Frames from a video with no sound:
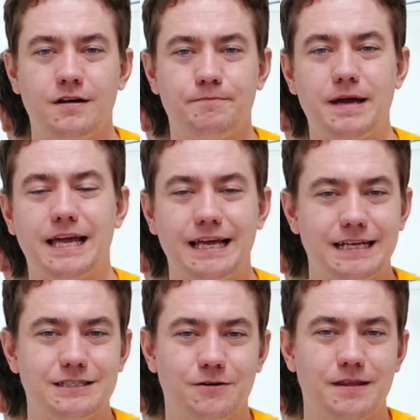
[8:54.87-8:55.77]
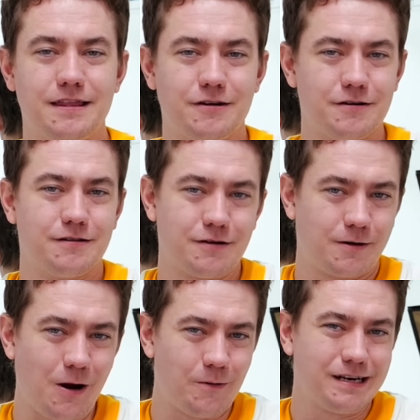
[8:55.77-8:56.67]
making it so that they're they're
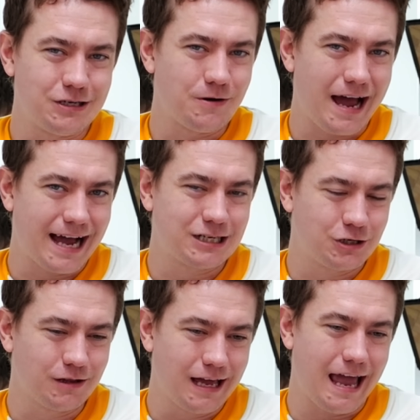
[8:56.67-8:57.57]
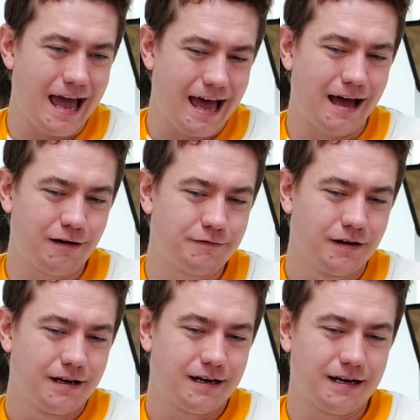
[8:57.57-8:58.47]
going to actually have
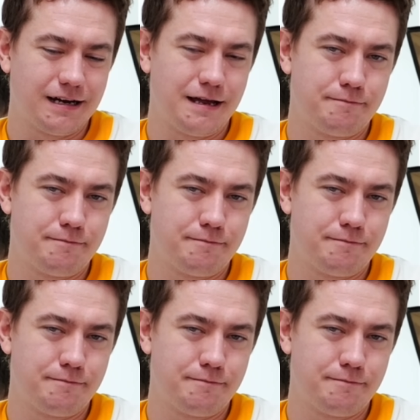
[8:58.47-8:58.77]
uh,